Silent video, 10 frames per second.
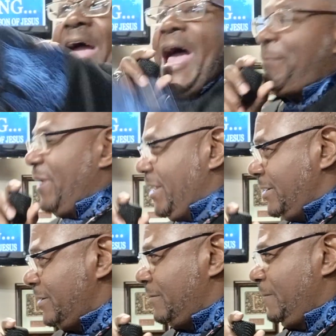
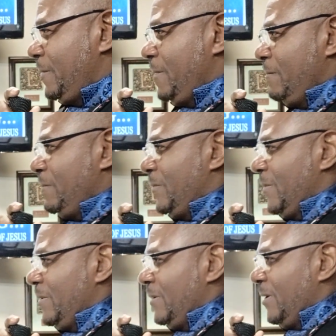happened? What
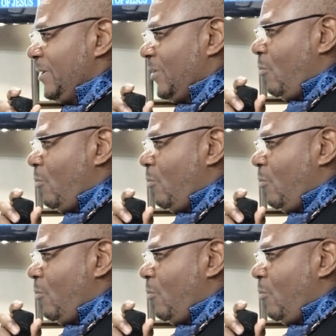happened to me?